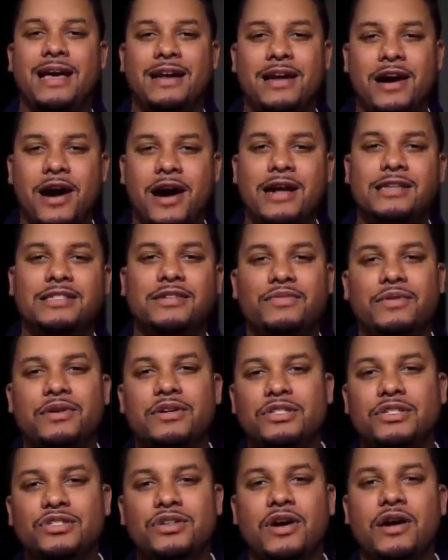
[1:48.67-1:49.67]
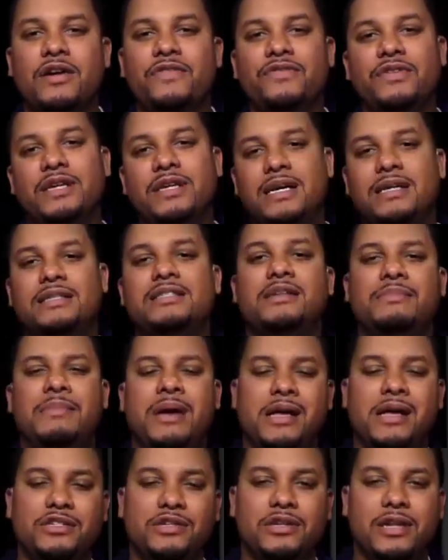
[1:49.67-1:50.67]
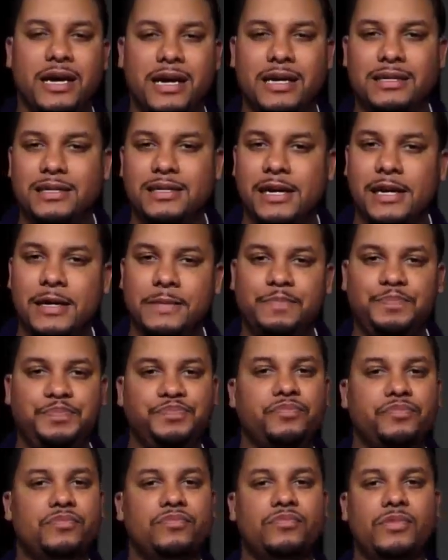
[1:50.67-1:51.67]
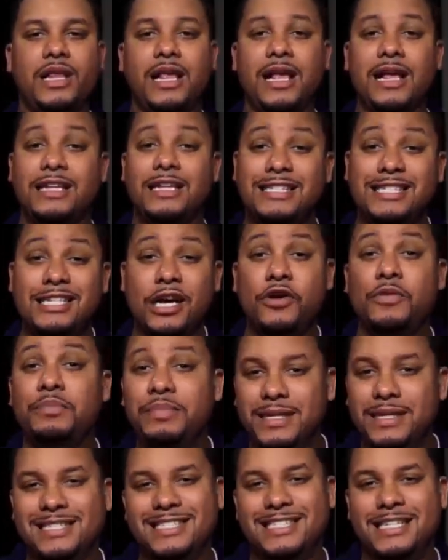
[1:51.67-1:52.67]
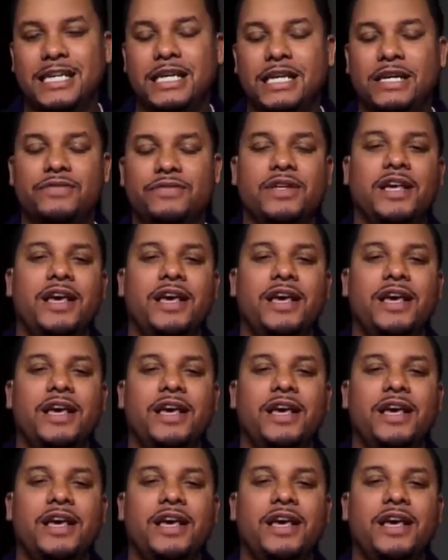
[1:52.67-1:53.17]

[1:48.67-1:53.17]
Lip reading: All right, so we're going to start off in the key of D major. Like I said, don't be deceived.